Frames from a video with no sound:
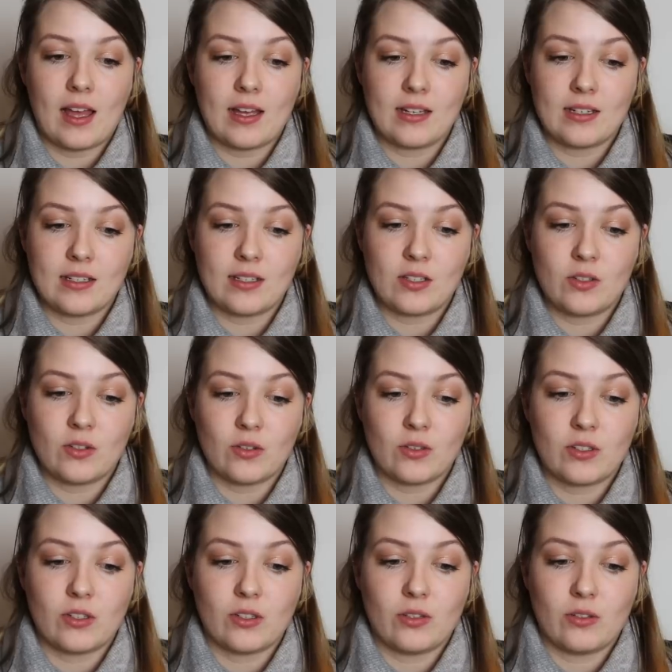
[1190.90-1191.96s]
as
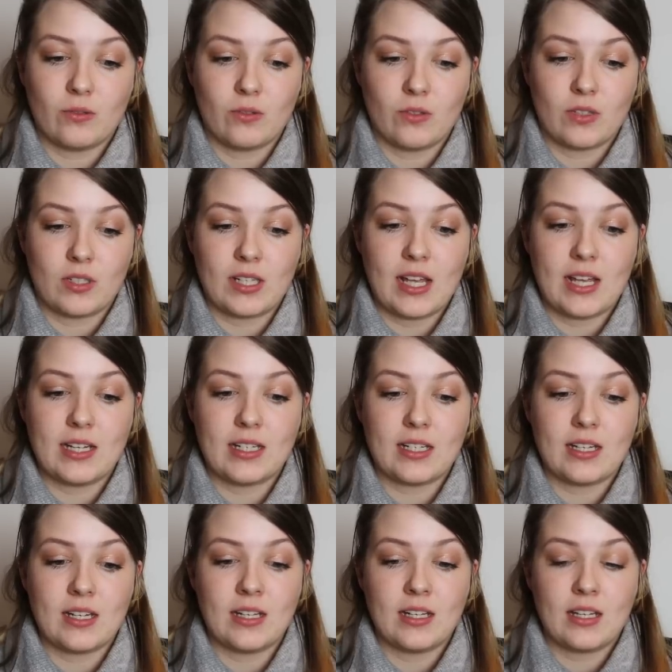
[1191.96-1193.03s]
Dr. Tharoor said,
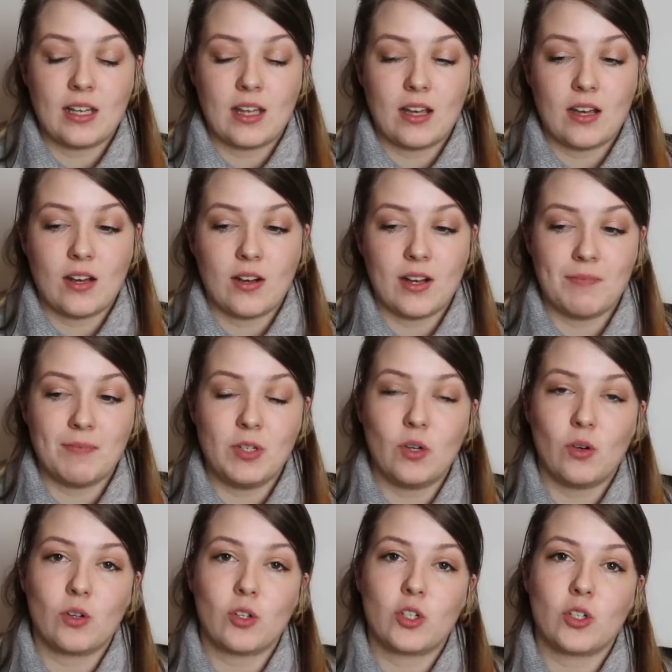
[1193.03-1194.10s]
I'm
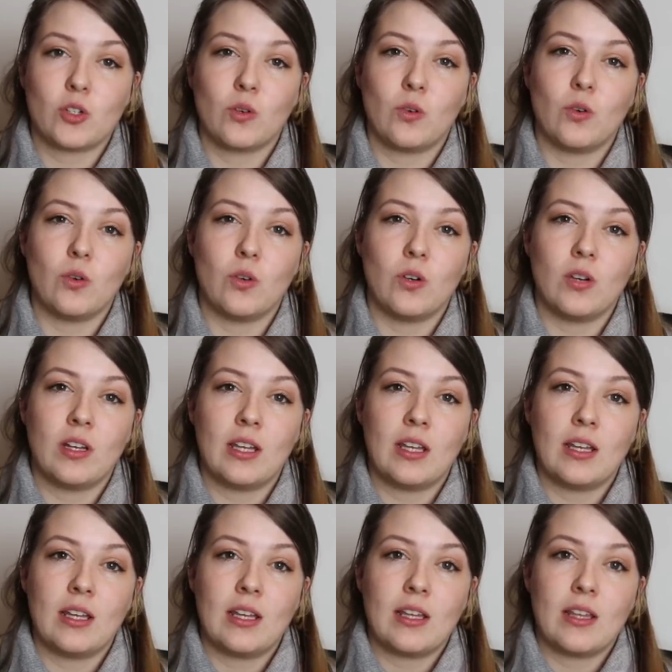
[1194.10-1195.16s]
not sure
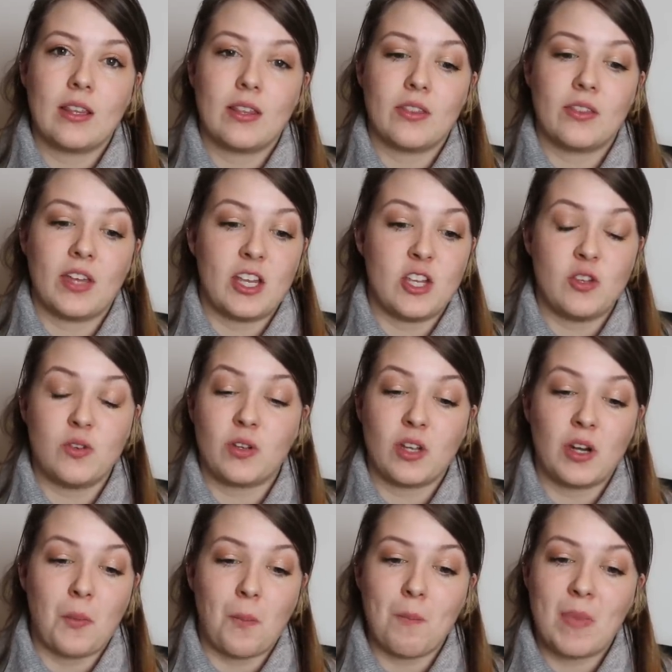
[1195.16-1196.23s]
that you
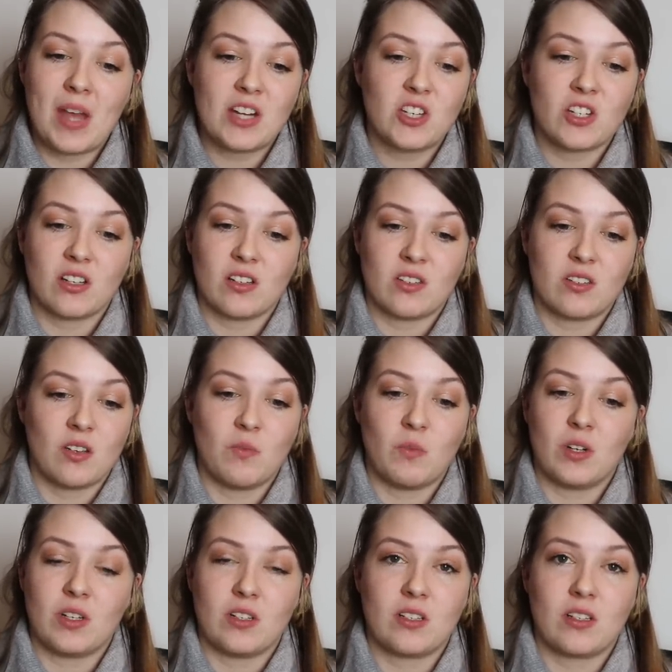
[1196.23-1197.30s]
can measure
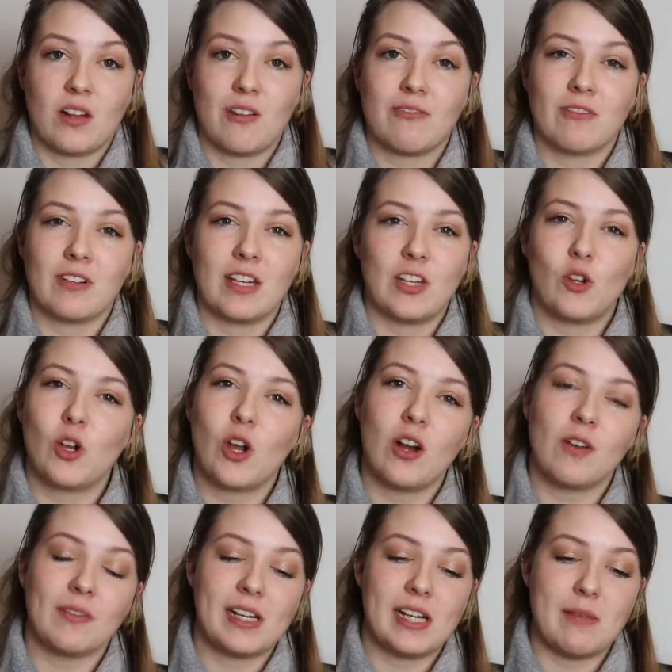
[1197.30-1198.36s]
someone's suffering. You
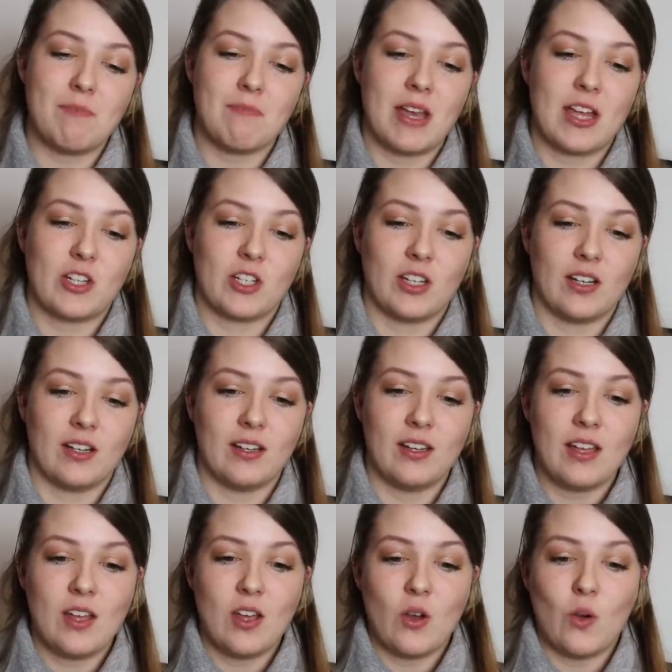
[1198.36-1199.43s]
can't really measure
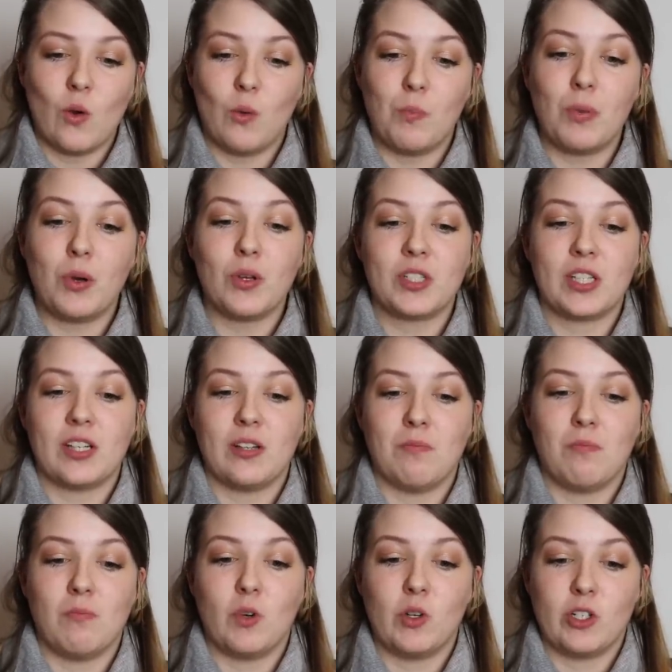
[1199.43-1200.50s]
or put a
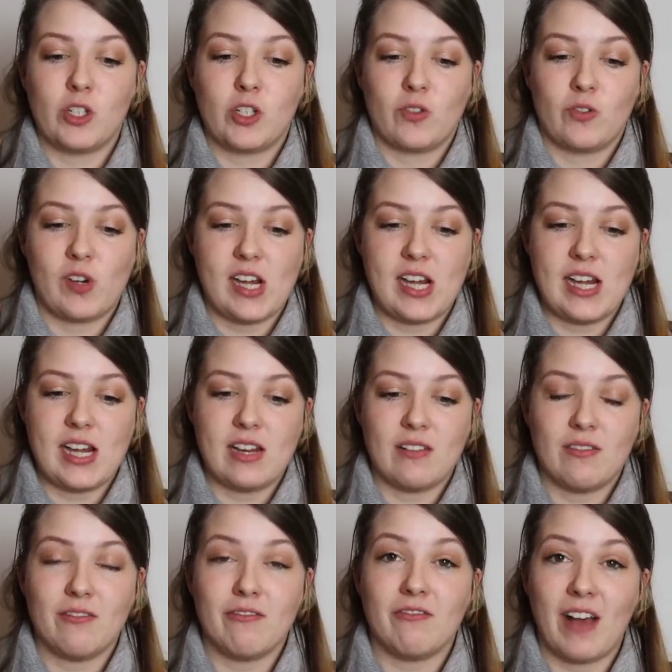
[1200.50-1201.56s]
monetary
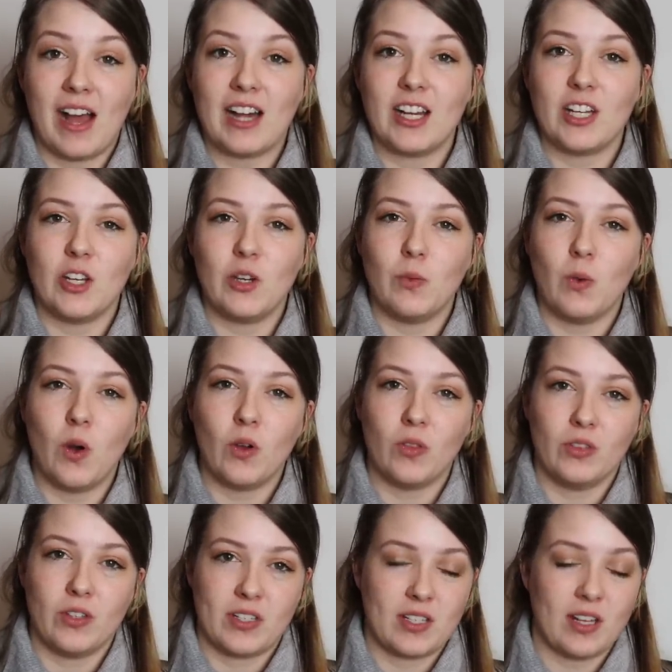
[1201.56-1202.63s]
value on the